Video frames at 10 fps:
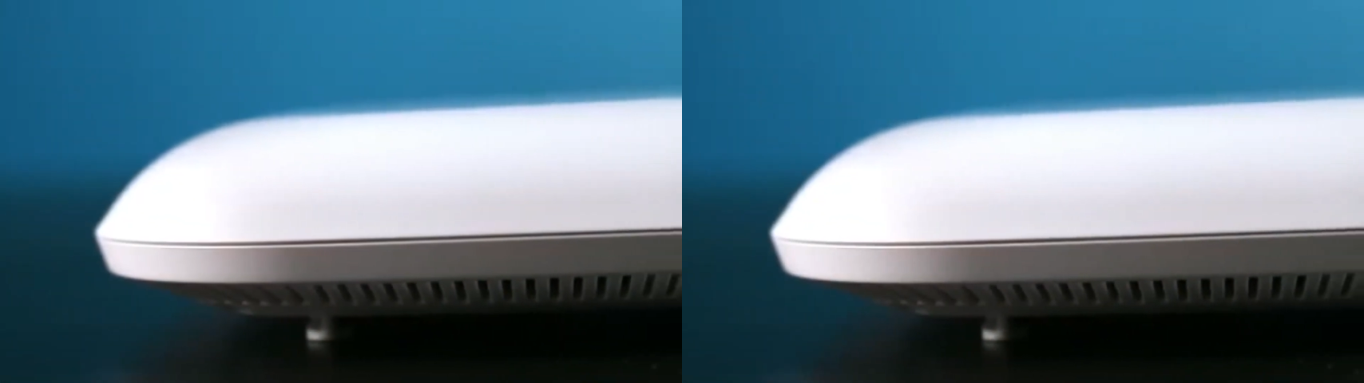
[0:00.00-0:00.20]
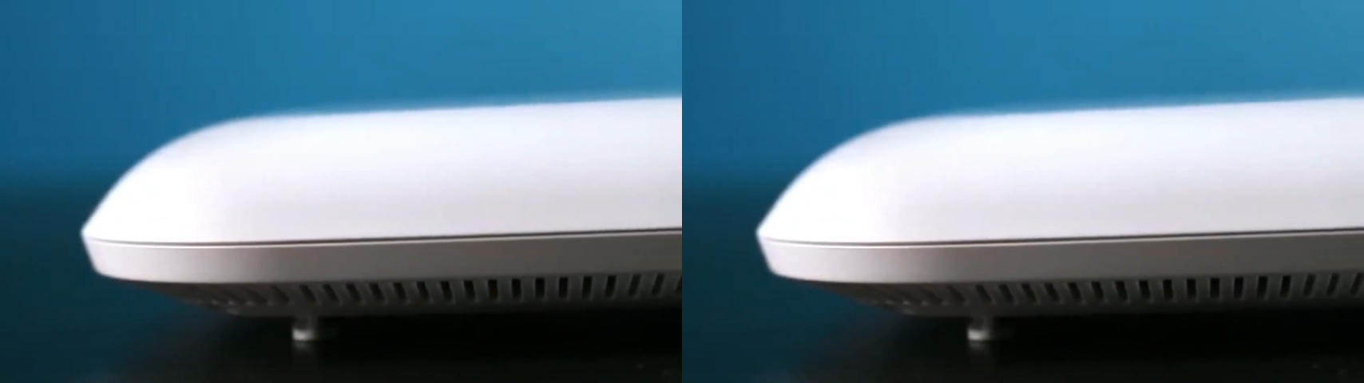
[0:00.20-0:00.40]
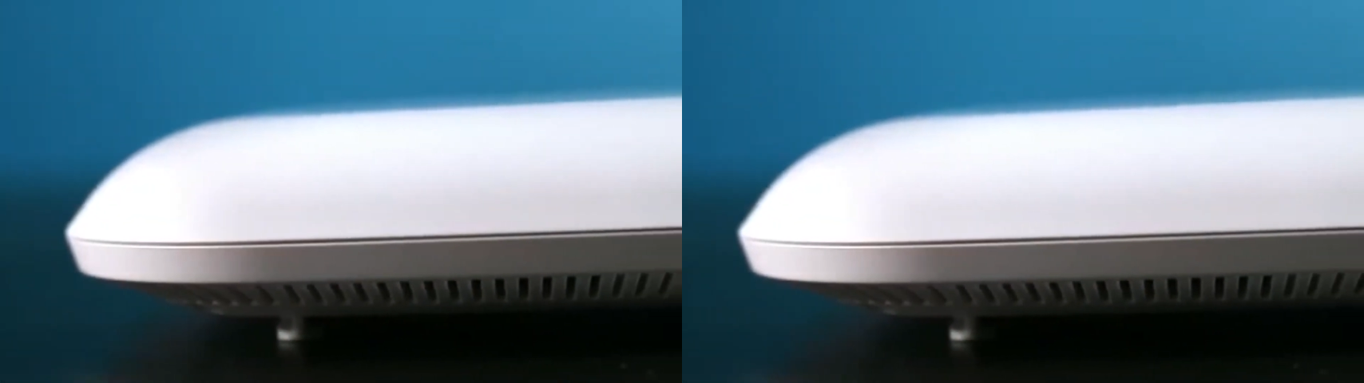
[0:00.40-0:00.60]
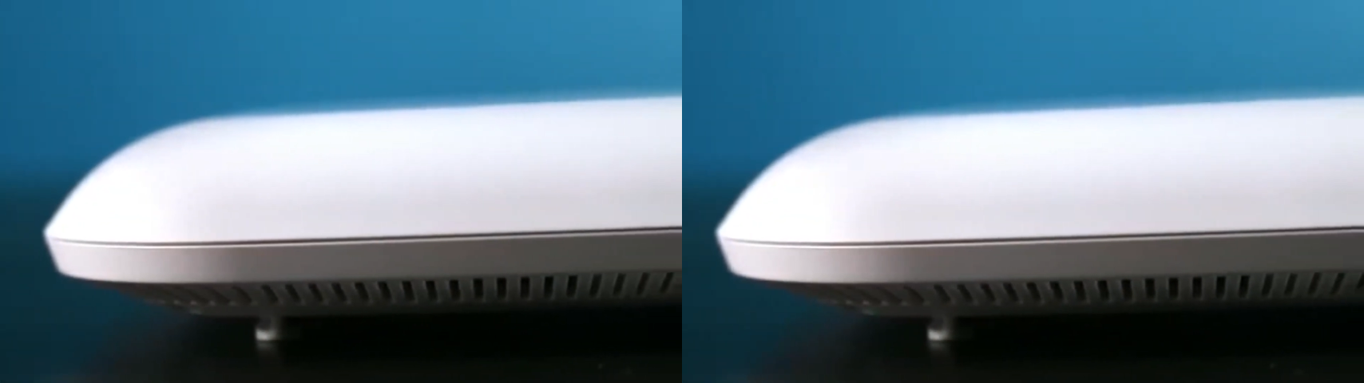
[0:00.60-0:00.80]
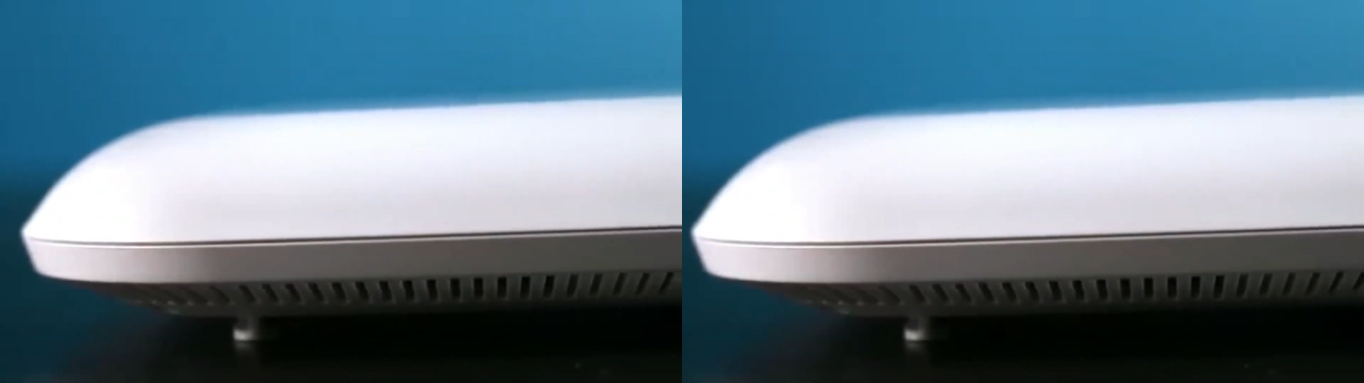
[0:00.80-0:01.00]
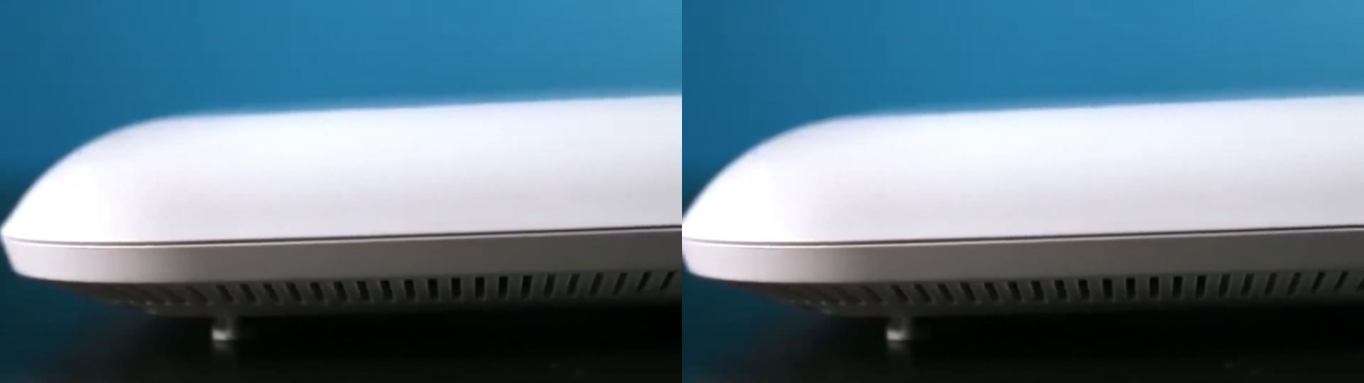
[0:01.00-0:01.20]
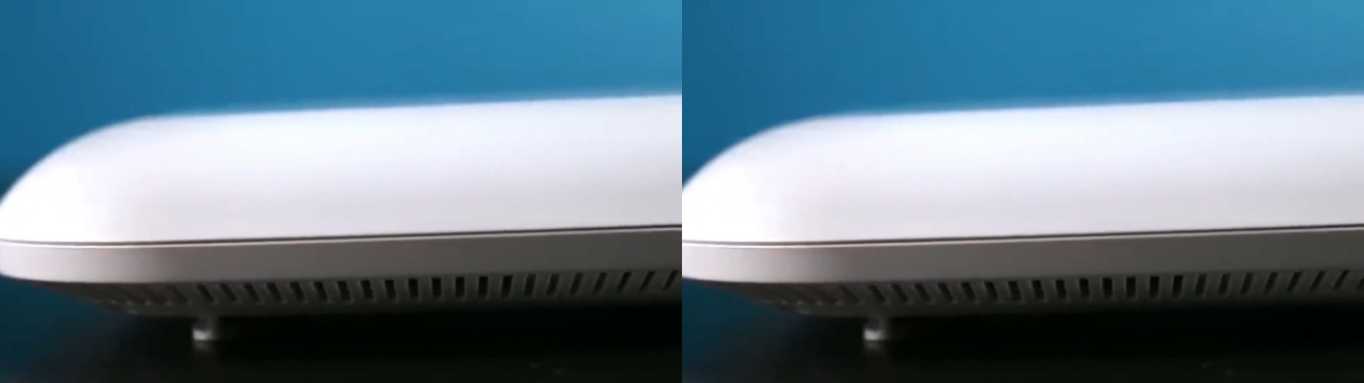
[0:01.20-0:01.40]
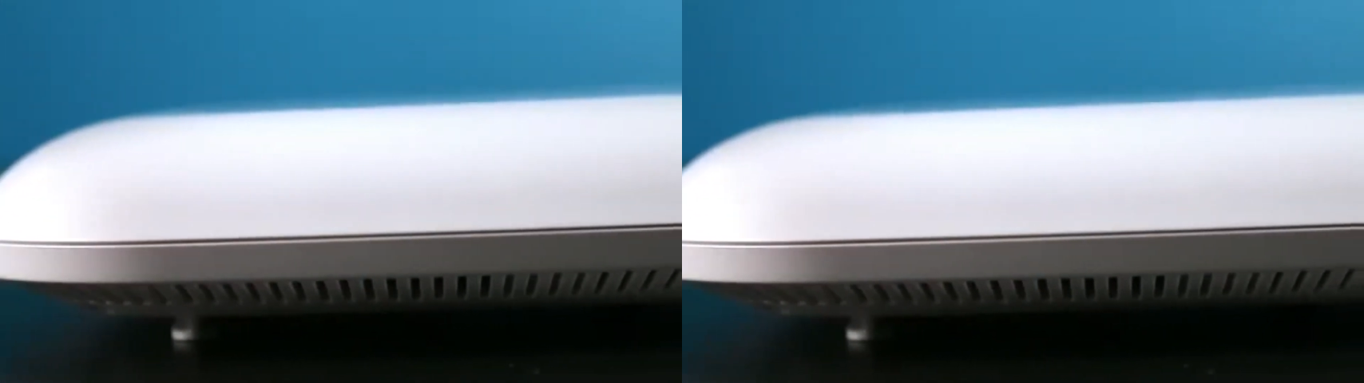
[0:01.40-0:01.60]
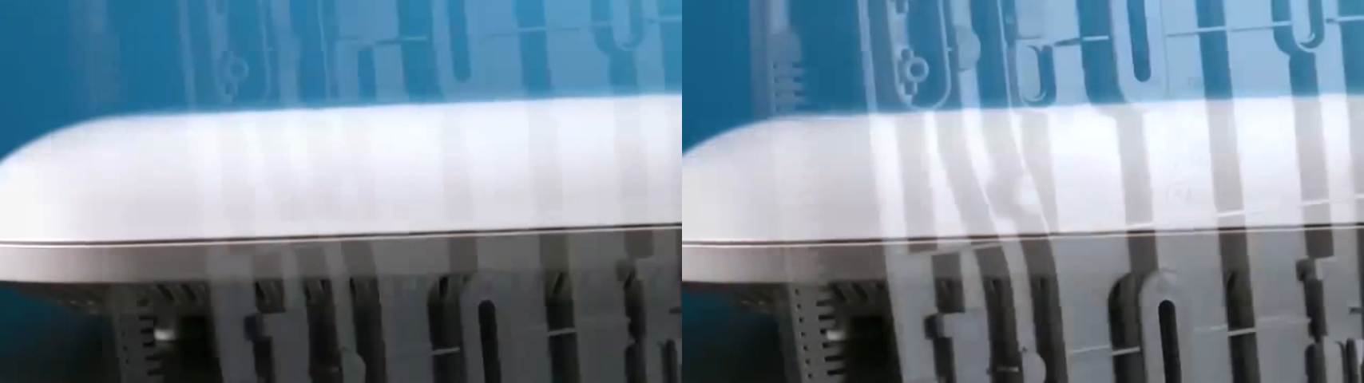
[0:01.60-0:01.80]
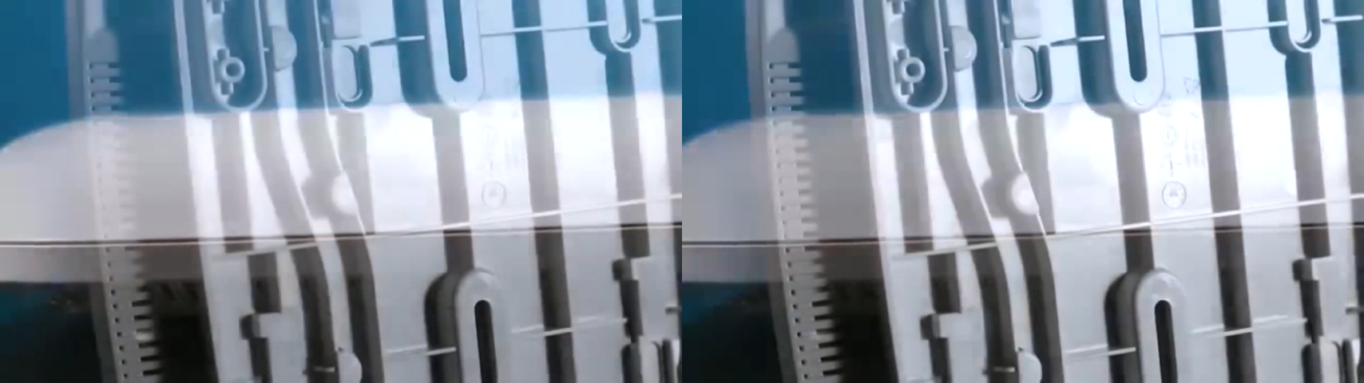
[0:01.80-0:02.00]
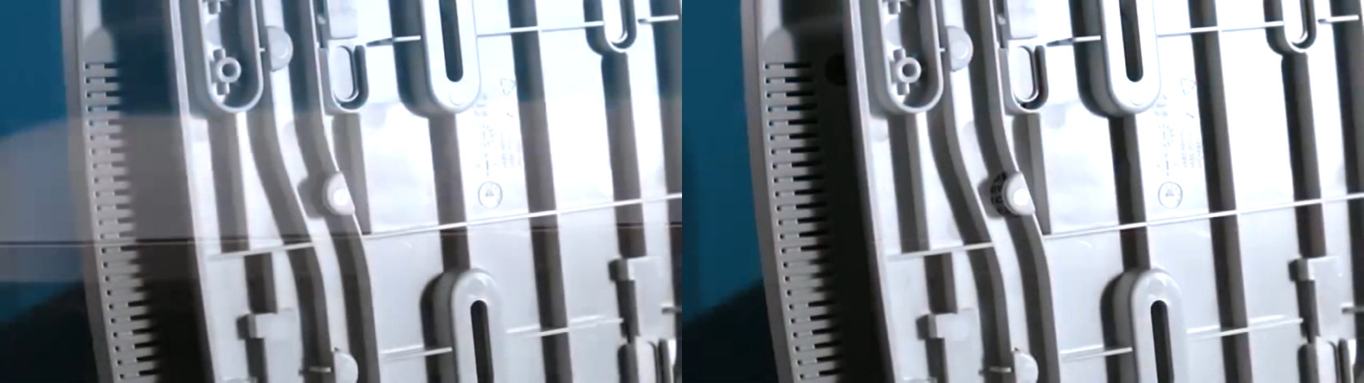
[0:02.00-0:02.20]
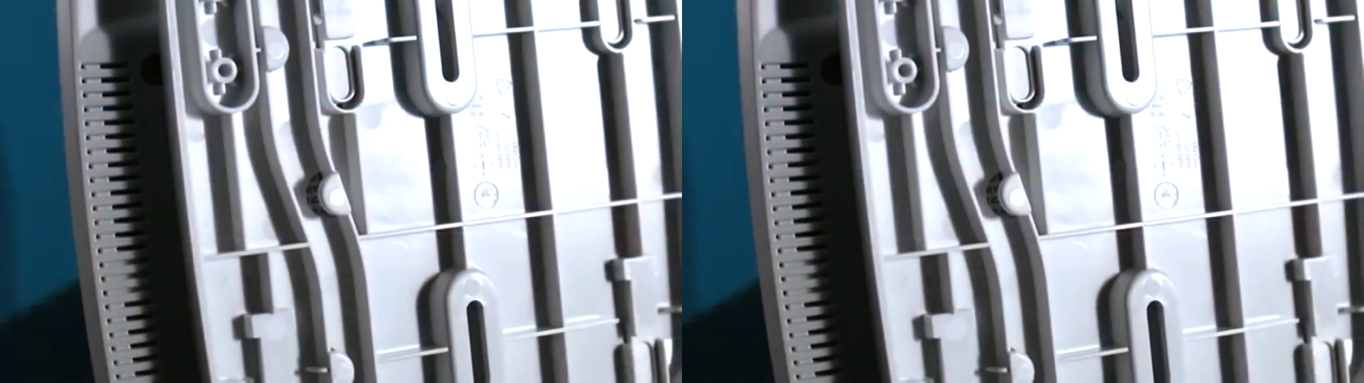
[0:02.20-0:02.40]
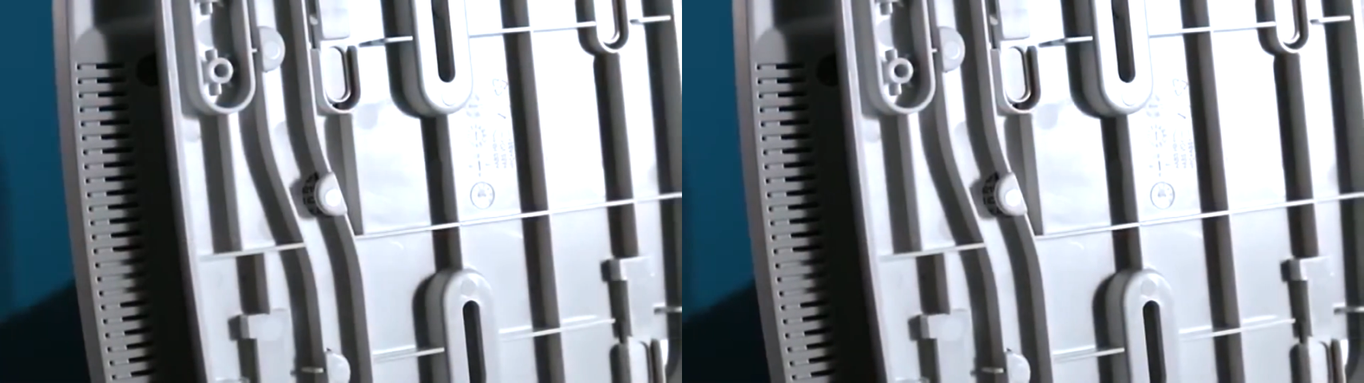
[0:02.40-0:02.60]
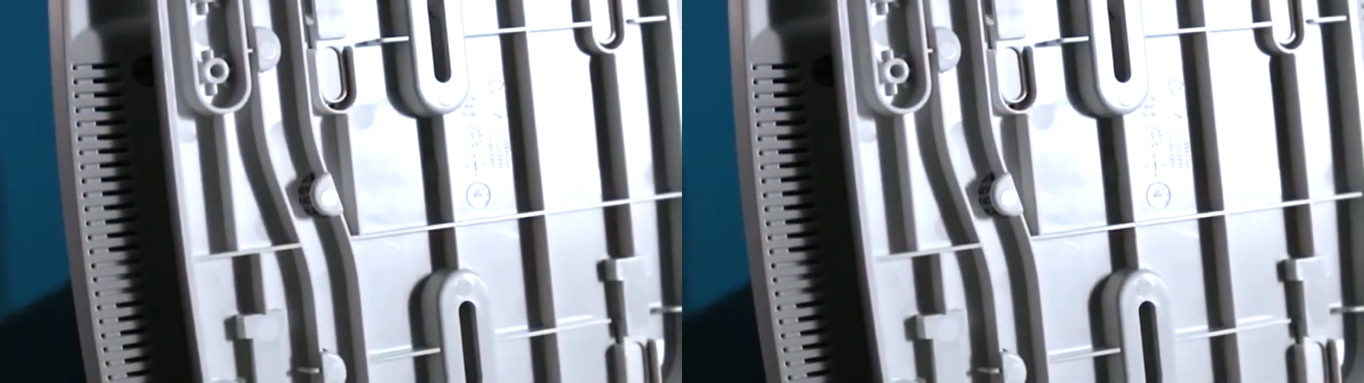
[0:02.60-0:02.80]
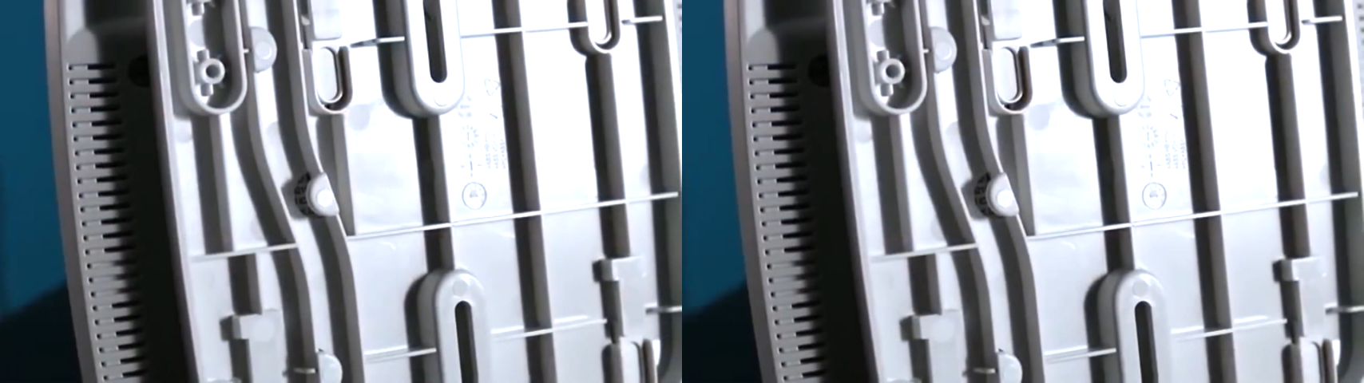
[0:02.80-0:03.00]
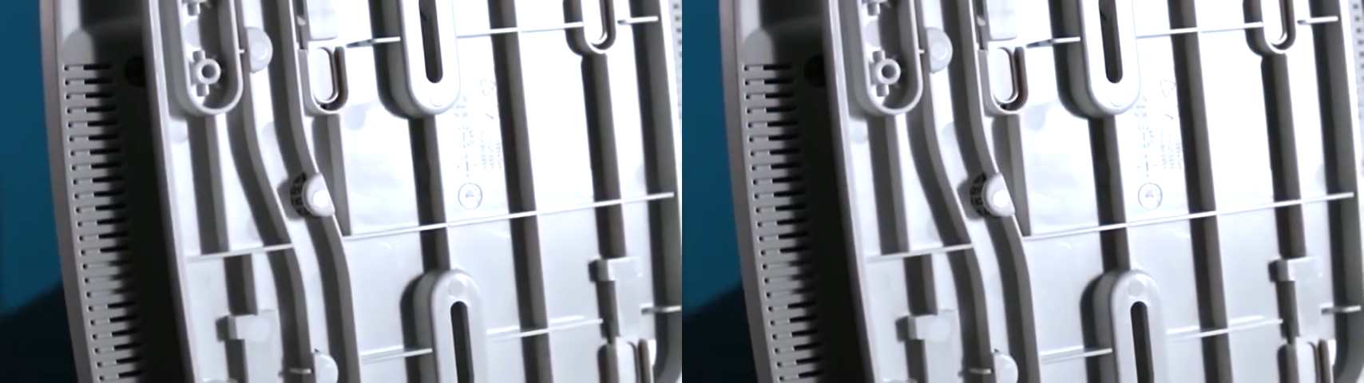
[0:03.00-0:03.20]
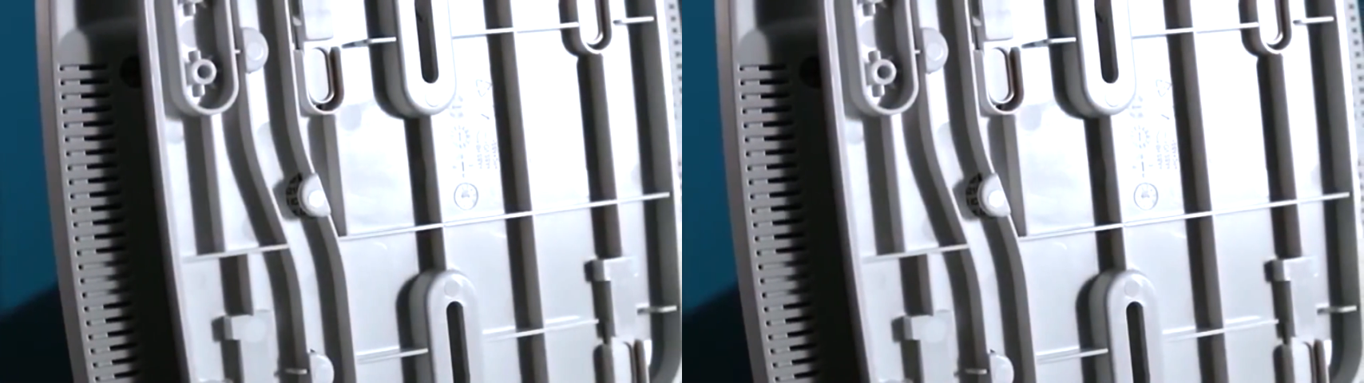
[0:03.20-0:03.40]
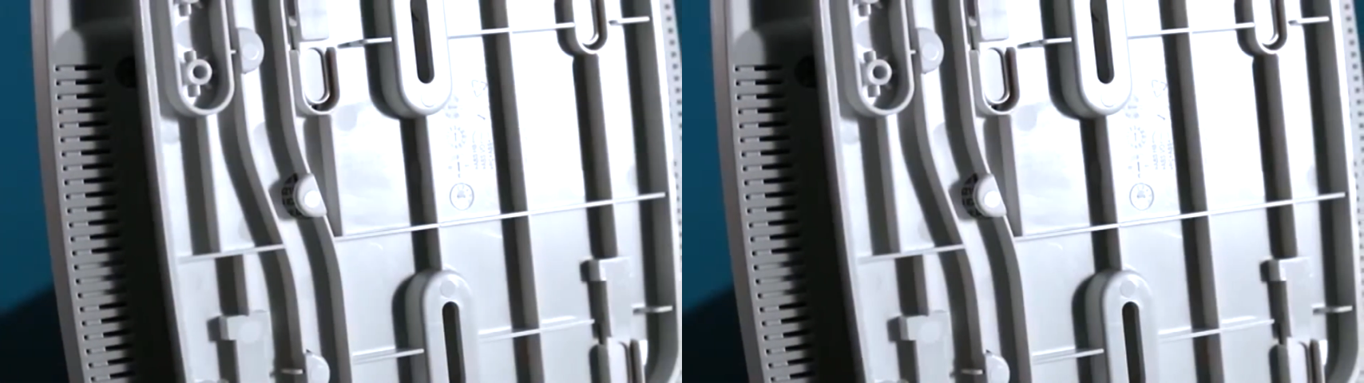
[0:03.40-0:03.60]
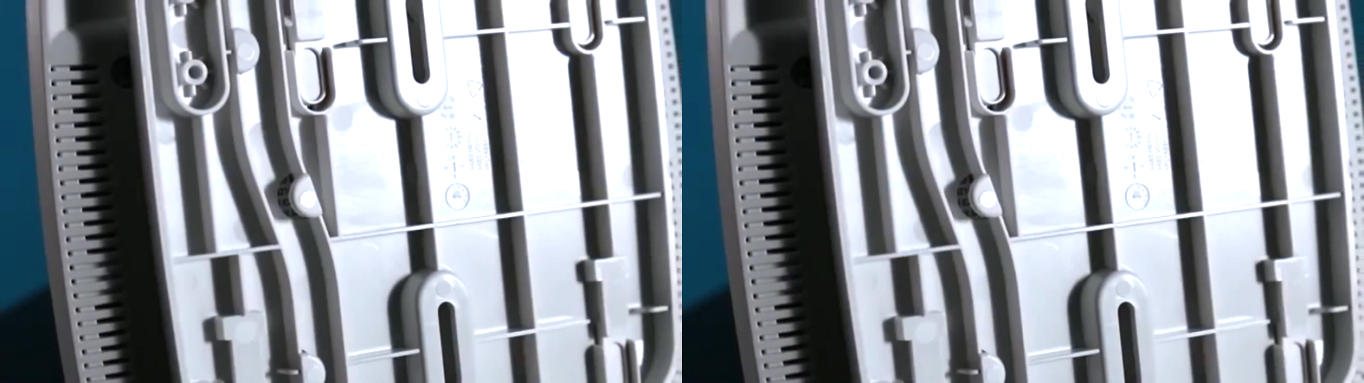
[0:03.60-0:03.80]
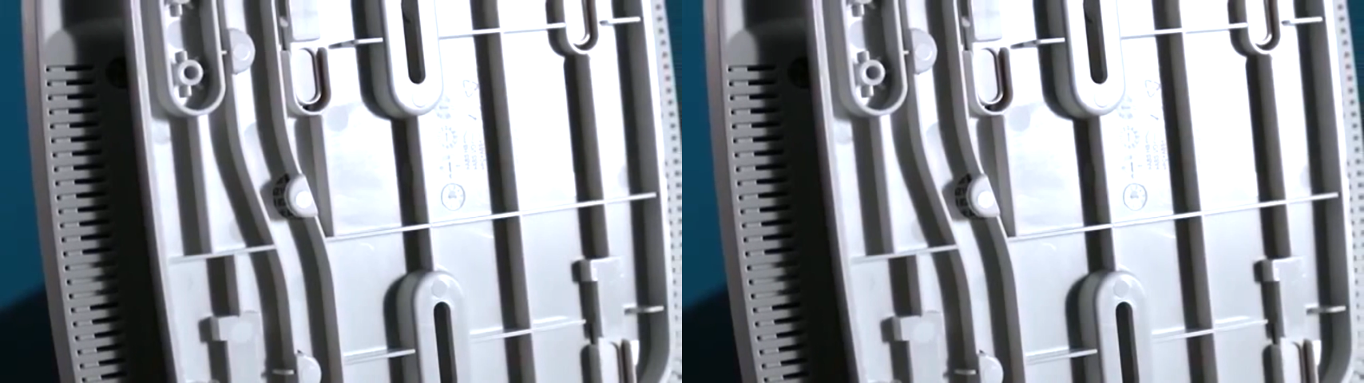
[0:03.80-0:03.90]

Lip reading: [unreadable: no face in view]